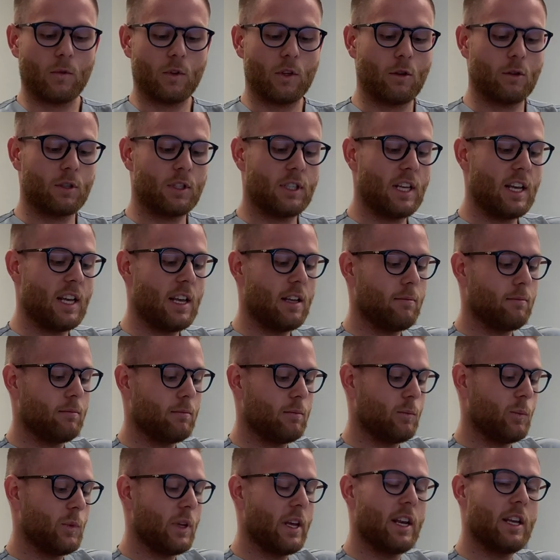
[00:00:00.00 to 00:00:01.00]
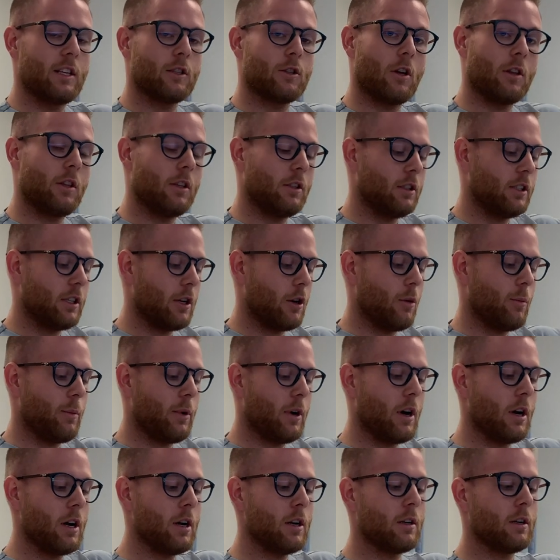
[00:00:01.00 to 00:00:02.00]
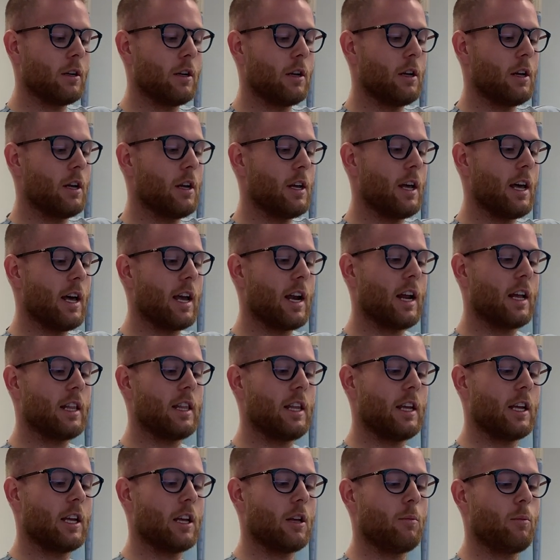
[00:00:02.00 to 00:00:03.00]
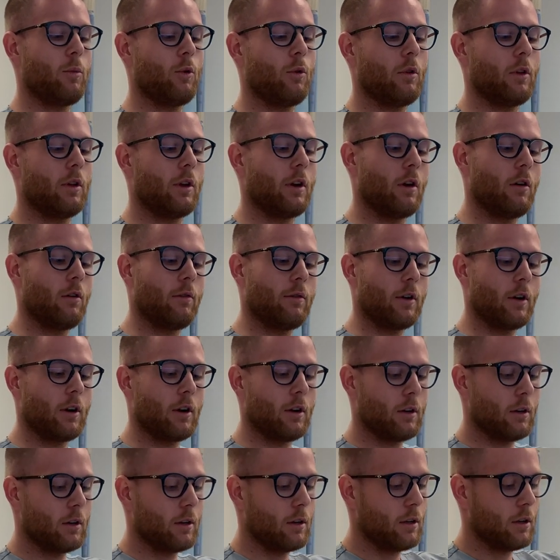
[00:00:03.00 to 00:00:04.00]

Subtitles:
So see, it is on the sterile part, and I then can pull it over